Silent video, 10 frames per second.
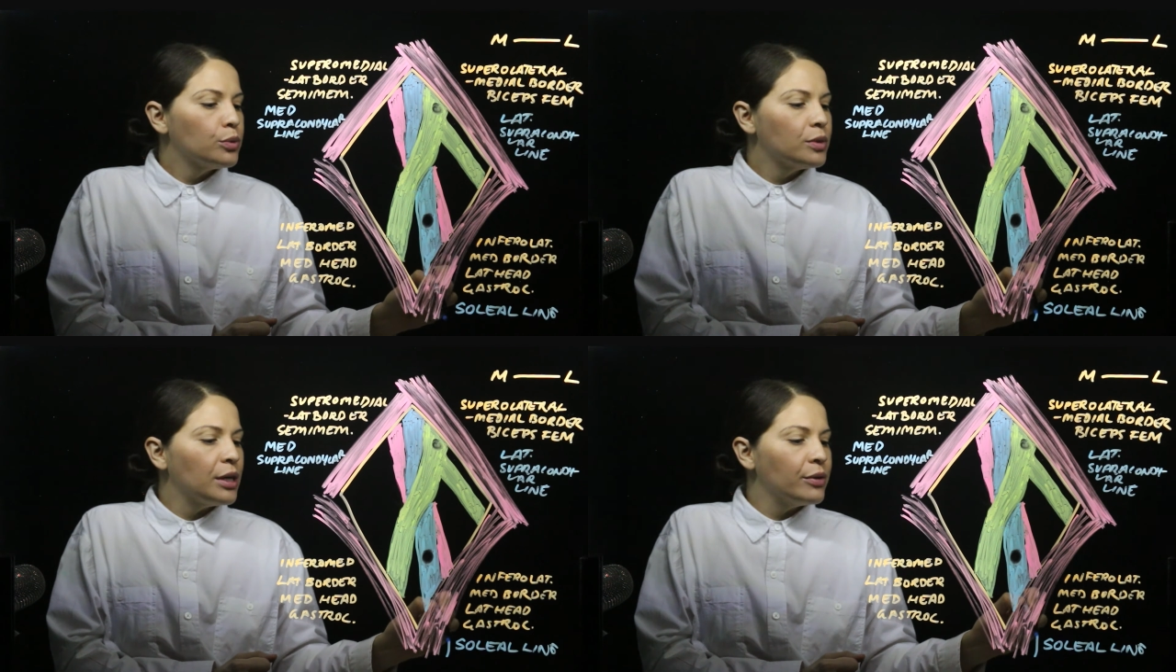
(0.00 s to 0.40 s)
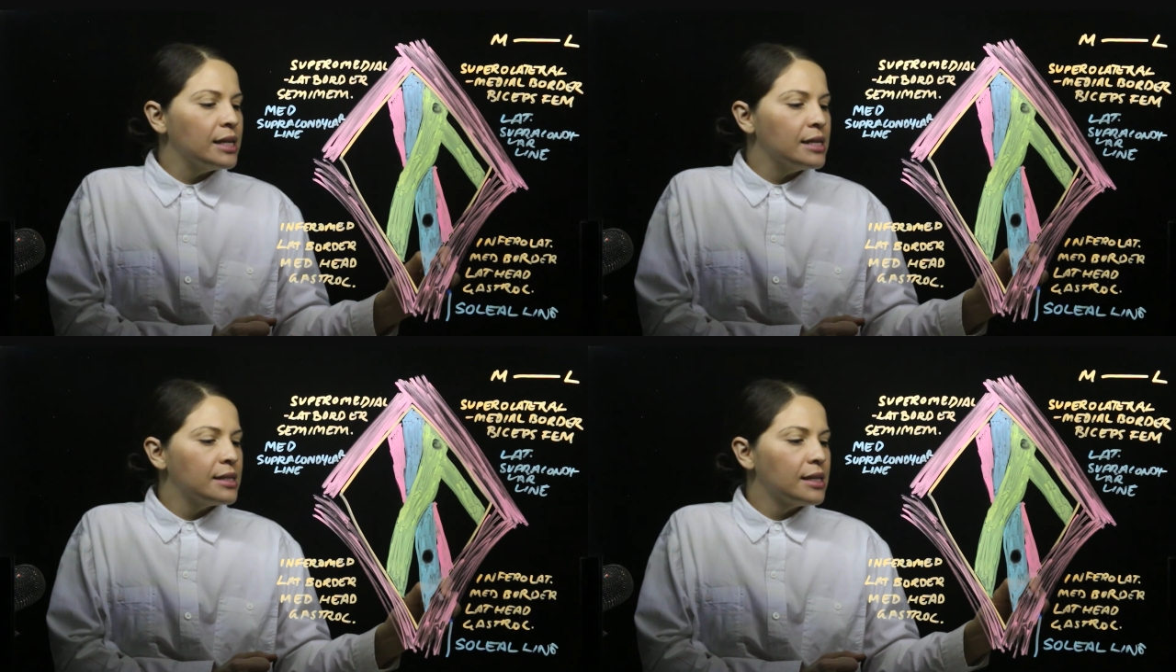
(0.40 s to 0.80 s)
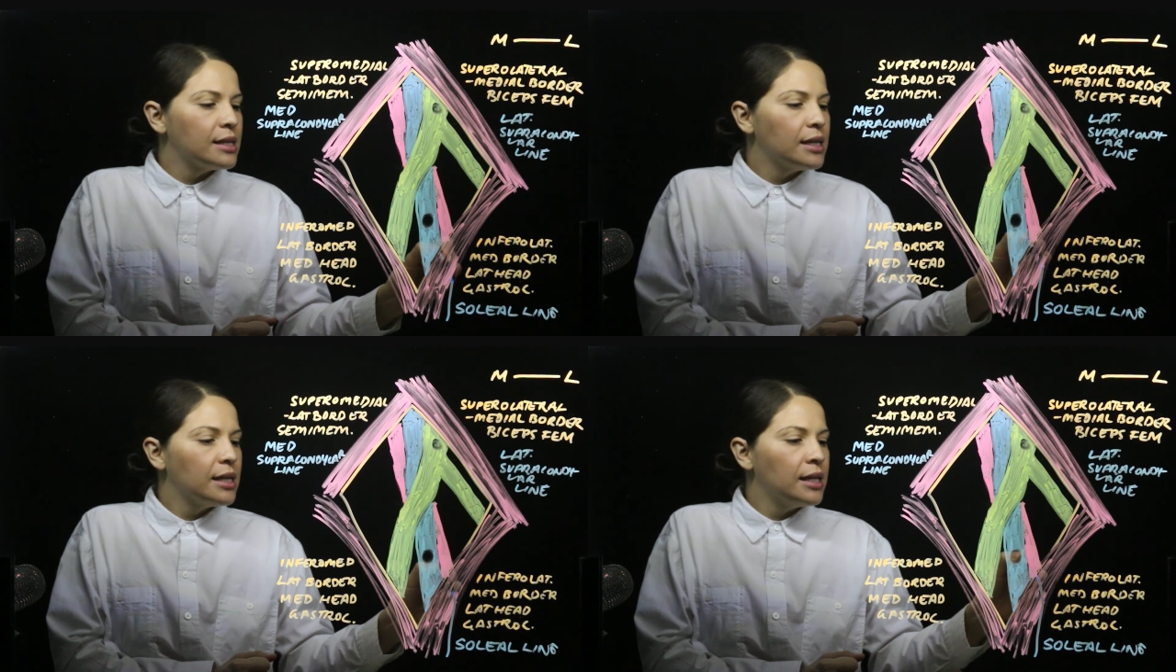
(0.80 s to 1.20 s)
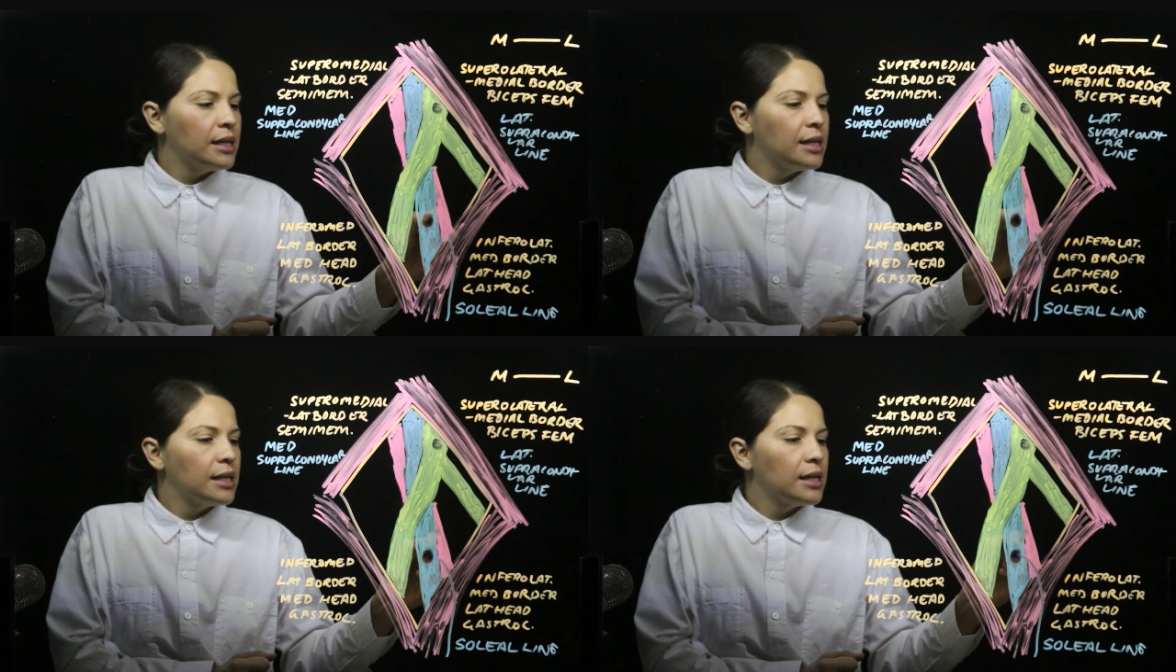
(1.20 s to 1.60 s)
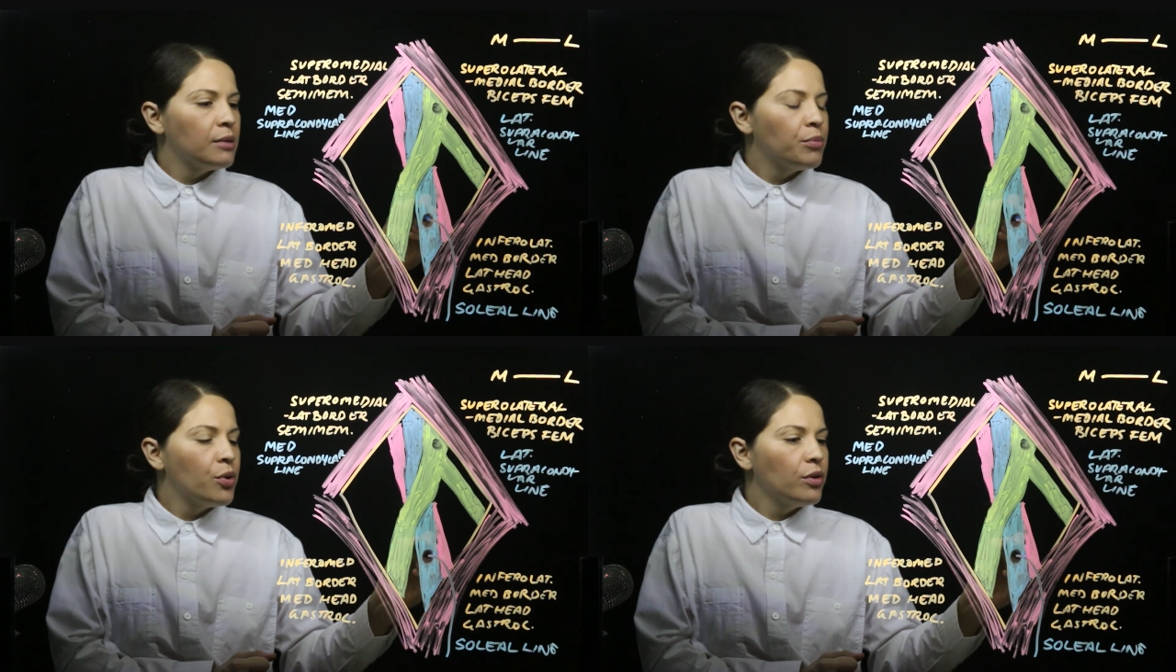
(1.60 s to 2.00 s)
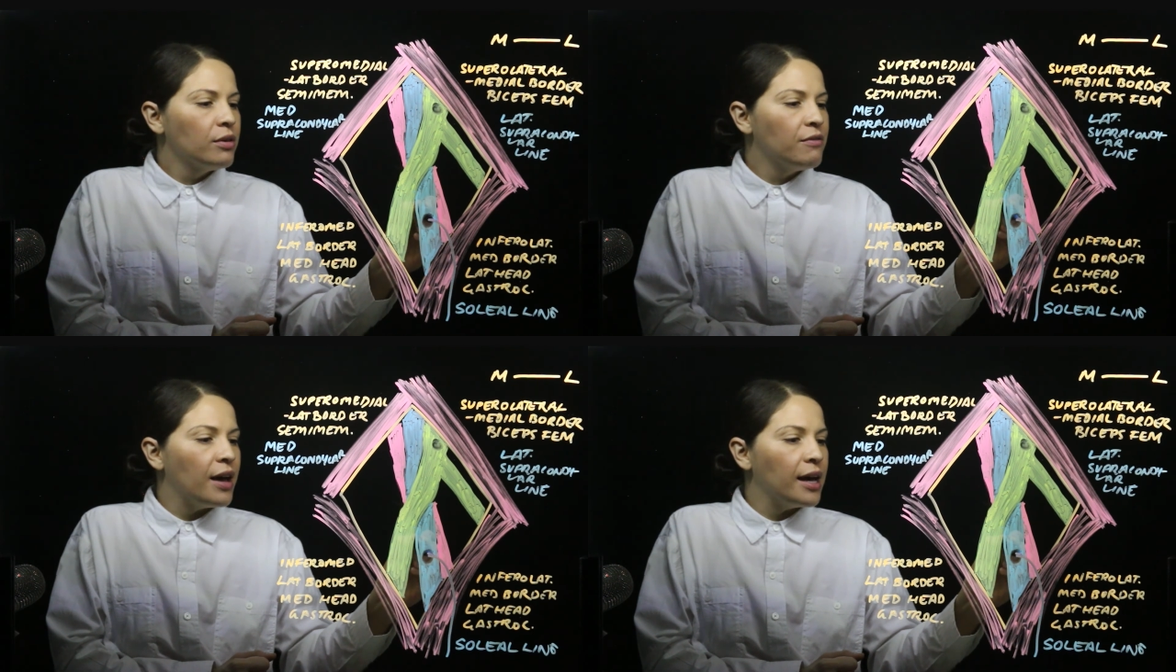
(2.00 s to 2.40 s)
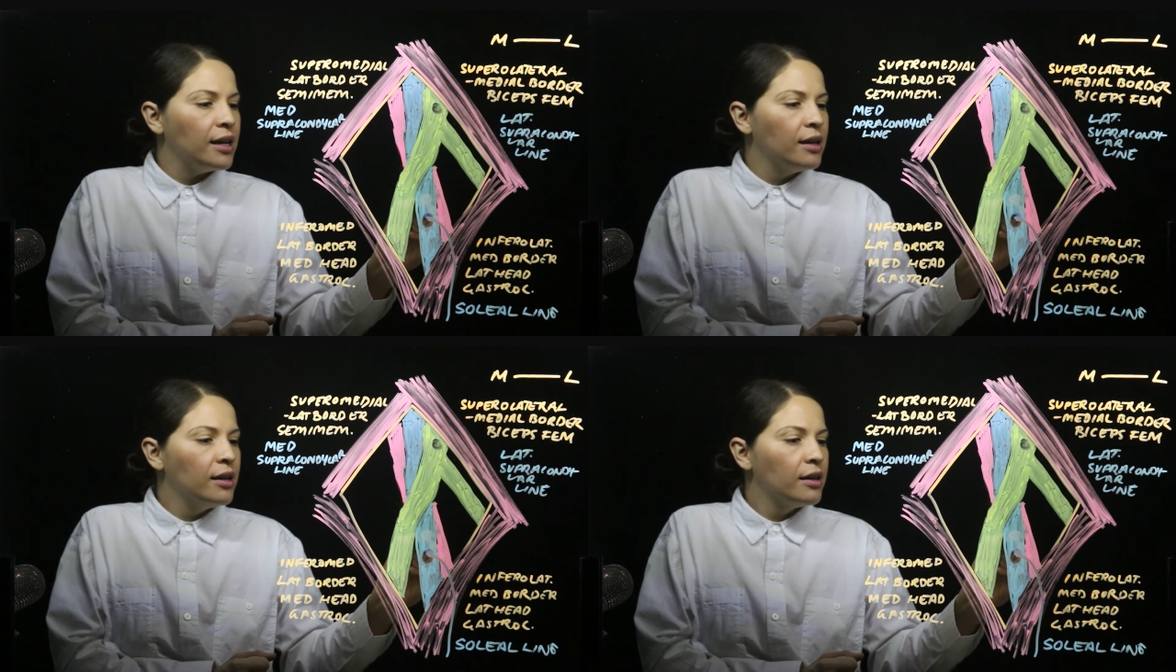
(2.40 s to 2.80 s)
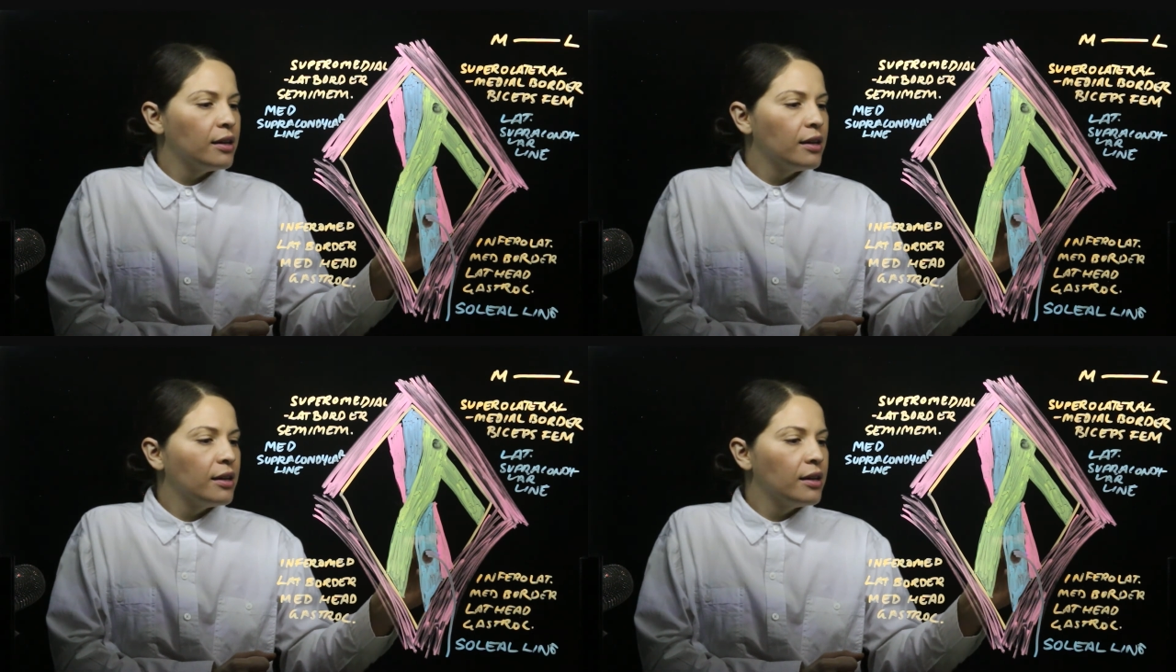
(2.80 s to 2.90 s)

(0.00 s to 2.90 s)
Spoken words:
There is an important vein